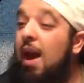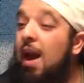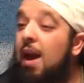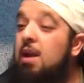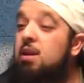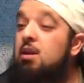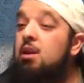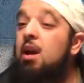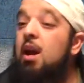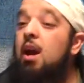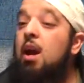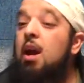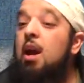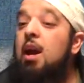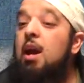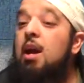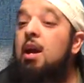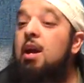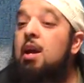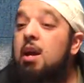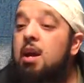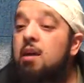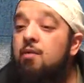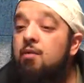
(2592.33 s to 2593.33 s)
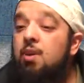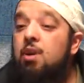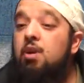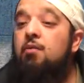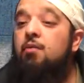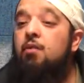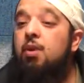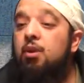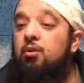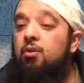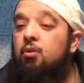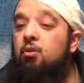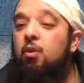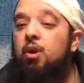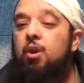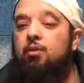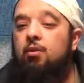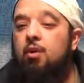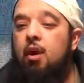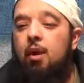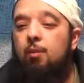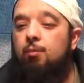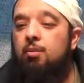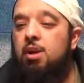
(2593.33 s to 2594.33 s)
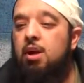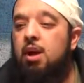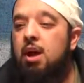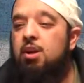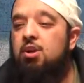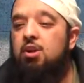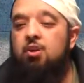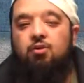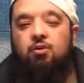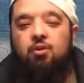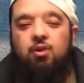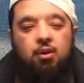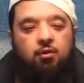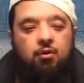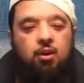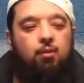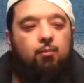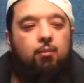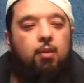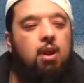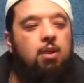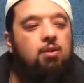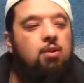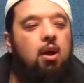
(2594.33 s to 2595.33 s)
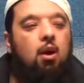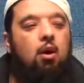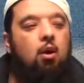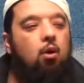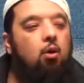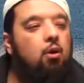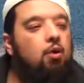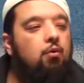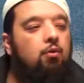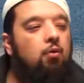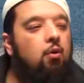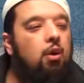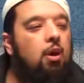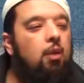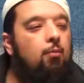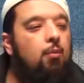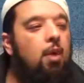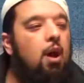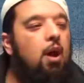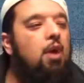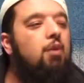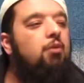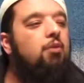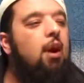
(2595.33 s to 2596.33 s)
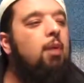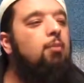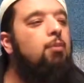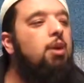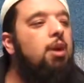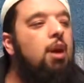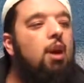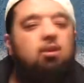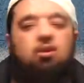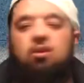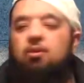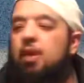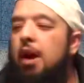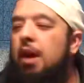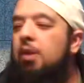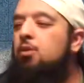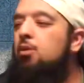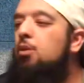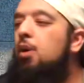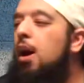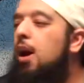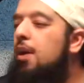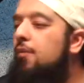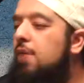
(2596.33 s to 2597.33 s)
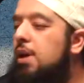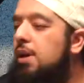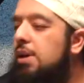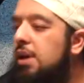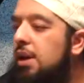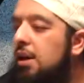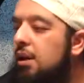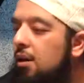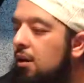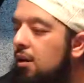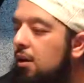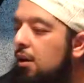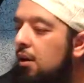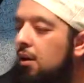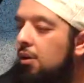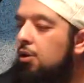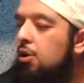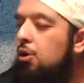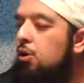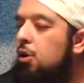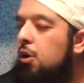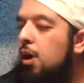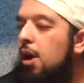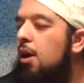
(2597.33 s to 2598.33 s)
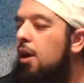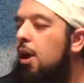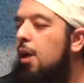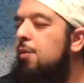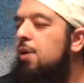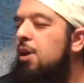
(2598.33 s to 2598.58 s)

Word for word: And even if he's doing his obligations, doesn't mean that, oh, he's doing his obligations, I don't have any, you know.